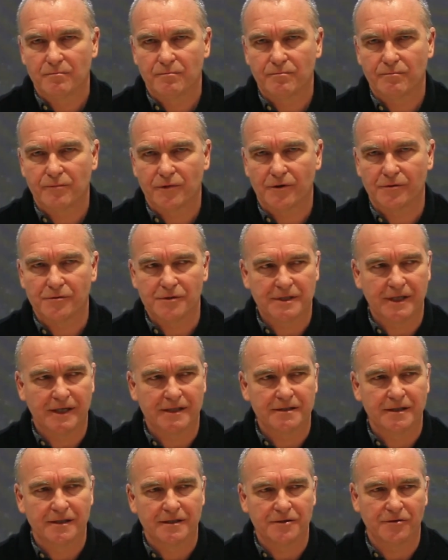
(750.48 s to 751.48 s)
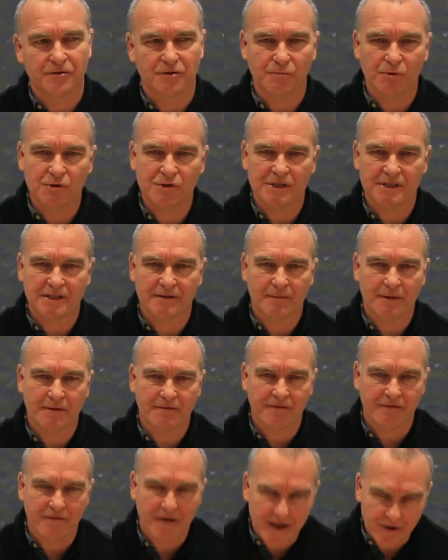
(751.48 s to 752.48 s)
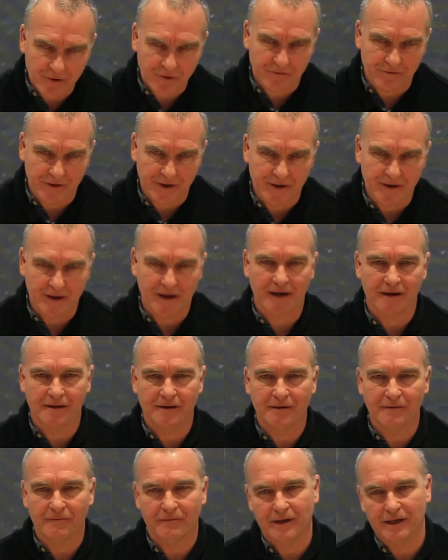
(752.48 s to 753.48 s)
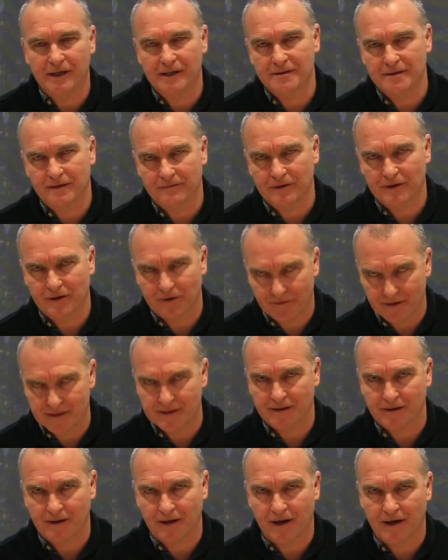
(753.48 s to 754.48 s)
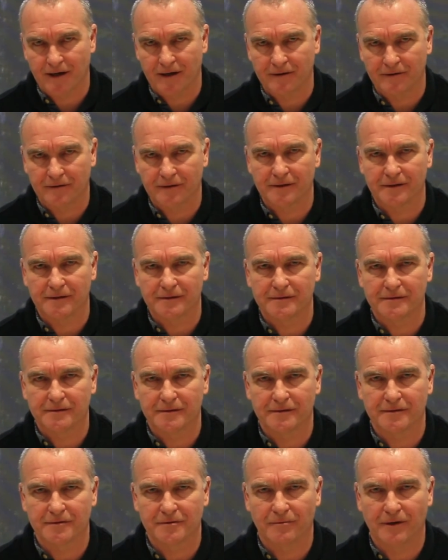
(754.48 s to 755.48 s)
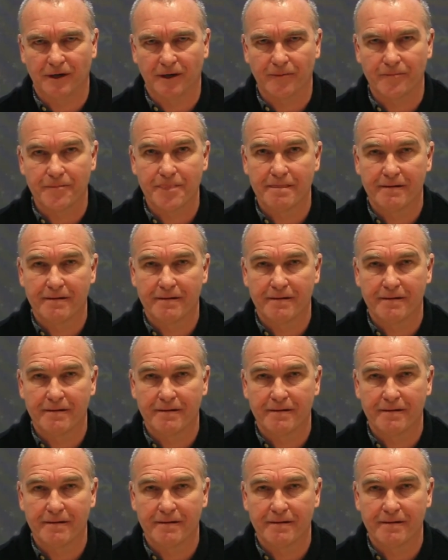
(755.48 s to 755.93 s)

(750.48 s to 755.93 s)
process. So as much as I'm a fan of it, I think we need to have a critical eye on it as well.